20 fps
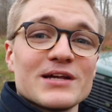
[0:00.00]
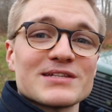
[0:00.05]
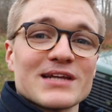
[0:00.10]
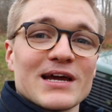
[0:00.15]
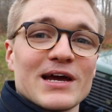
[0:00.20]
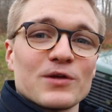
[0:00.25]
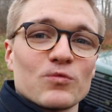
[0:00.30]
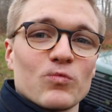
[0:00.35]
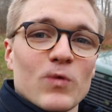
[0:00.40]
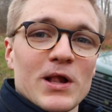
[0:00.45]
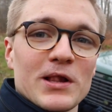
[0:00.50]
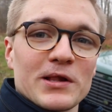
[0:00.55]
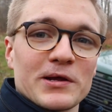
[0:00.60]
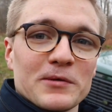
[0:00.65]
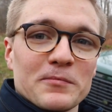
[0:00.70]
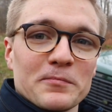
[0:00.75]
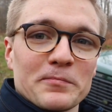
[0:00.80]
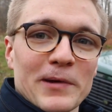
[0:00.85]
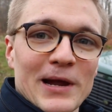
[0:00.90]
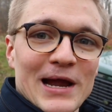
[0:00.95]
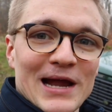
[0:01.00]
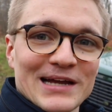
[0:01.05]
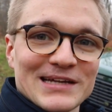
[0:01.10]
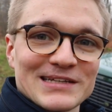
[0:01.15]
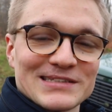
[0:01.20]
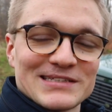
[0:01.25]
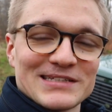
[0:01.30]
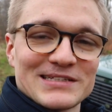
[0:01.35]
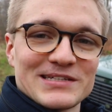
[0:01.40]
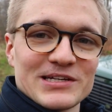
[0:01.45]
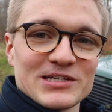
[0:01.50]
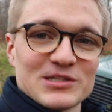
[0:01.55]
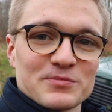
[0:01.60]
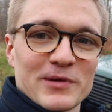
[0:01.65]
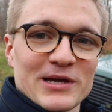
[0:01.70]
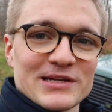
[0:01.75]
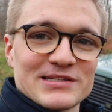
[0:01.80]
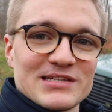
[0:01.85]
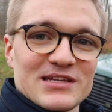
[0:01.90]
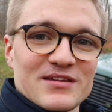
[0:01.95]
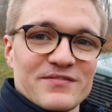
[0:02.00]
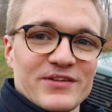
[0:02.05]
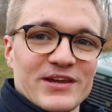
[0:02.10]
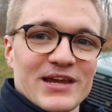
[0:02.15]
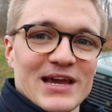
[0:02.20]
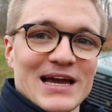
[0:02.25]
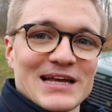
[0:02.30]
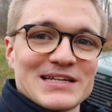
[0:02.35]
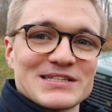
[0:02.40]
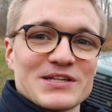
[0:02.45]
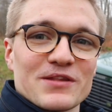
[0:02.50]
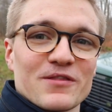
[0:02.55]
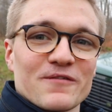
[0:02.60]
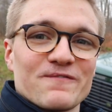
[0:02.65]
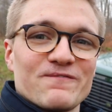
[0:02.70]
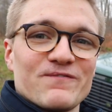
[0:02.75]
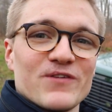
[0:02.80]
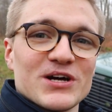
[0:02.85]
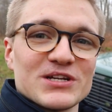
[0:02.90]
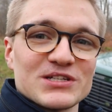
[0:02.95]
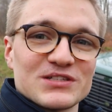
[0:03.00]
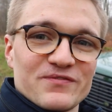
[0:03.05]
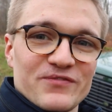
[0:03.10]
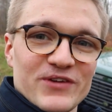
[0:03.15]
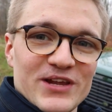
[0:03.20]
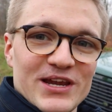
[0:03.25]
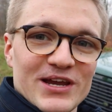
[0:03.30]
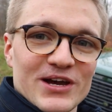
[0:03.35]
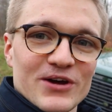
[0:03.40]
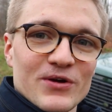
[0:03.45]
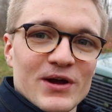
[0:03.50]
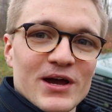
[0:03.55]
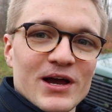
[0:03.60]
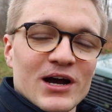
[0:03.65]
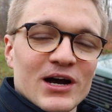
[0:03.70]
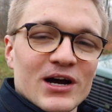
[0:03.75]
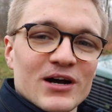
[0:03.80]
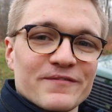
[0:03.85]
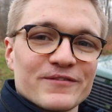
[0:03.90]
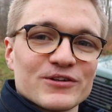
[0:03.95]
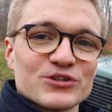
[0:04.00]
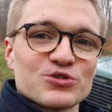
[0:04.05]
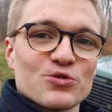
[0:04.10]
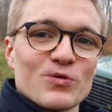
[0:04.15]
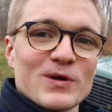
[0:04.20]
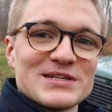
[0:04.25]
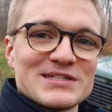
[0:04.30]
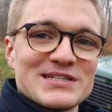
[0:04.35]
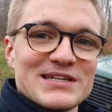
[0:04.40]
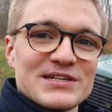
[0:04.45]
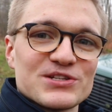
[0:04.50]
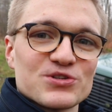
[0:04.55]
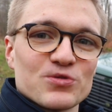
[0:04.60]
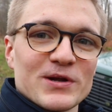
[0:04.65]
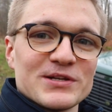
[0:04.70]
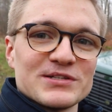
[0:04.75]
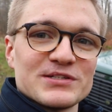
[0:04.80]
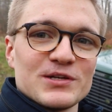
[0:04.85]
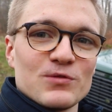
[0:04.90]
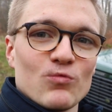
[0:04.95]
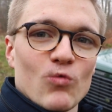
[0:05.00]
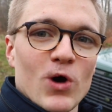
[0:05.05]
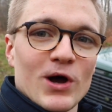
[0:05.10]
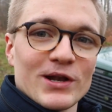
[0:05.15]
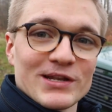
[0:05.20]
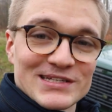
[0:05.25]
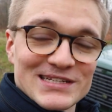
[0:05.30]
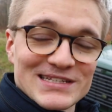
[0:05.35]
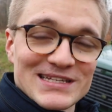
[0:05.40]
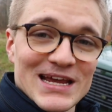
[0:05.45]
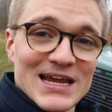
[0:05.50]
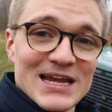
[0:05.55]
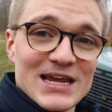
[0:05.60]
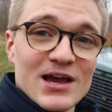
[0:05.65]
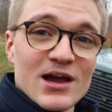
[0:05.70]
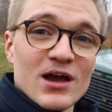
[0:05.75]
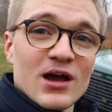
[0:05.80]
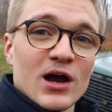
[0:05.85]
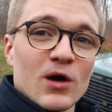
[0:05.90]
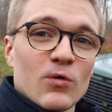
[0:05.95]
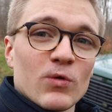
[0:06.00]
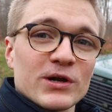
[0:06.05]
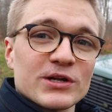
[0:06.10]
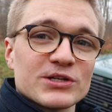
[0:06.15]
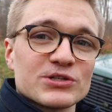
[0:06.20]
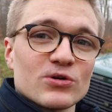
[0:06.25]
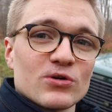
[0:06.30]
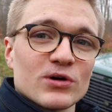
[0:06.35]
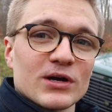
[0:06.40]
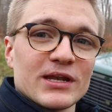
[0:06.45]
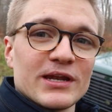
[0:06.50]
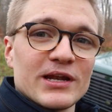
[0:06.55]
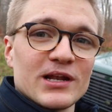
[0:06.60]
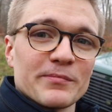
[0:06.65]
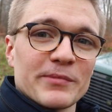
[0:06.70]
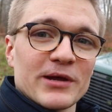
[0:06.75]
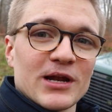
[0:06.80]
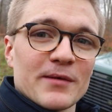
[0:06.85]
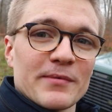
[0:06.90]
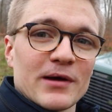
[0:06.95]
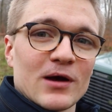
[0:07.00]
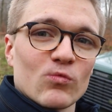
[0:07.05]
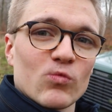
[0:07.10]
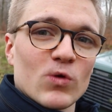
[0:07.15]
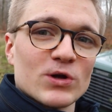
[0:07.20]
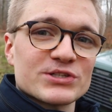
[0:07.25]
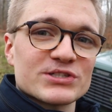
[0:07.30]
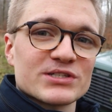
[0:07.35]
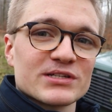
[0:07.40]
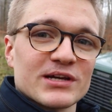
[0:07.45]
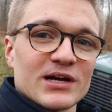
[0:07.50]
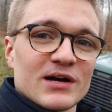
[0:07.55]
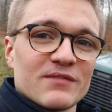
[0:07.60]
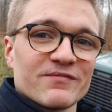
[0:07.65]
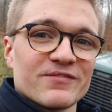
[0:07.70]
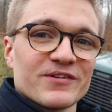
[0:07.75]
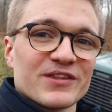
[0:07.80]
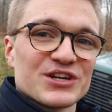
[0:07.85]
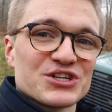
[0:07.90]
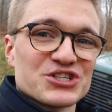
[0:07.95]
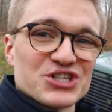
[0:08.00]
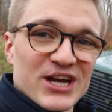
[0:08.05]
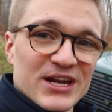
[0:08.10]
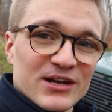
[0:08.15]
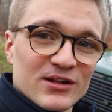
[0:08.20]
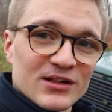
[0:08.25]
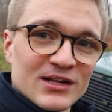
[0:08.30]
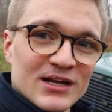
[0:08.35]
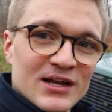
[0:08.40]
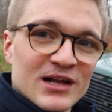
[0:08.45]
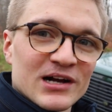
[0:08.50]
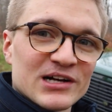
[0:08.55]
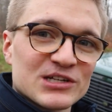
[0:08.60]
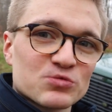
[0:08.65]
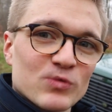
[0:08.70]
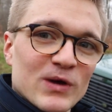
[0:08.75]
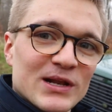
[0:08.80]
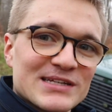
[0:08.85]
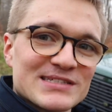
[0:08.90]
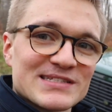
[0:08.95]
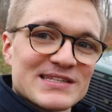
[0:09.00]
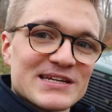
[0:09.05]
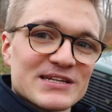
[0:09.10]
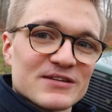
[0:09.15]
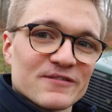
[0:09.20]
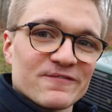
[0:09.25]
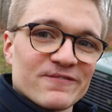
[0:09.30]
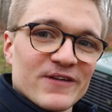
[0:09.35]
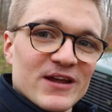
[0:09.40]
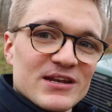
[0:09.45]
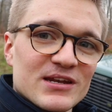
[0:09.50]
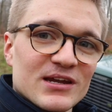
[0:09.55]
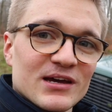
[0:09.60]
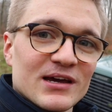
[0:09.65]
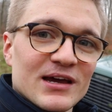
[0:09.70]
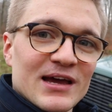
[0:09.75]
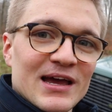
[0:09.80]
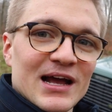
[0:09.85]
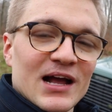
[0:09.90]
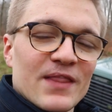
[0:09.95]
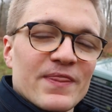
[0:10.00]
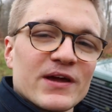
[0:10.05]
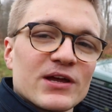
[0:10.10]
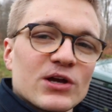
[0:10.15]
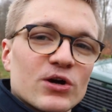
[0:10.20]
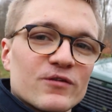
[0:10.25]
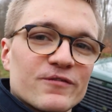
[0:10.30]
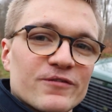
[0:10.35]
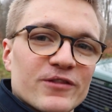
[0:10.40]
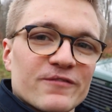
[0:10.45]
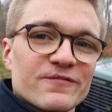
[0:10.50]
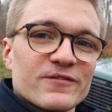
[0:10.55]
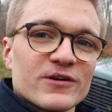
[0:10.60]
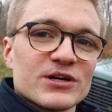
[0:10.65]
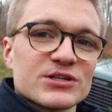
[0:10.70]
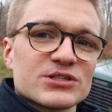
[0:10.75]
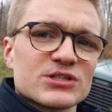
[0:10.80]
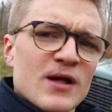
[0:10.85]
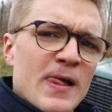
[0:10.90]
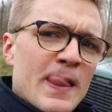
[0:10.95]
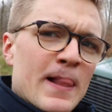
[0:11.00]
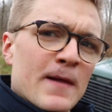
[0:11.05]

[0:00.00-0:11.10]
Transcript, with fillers: And welcome back to TirsbaekTV and to the first video of twenty twenty-one. Today I want to talk a little bit about what's to come for the channel as well as the Defender, and then go for the first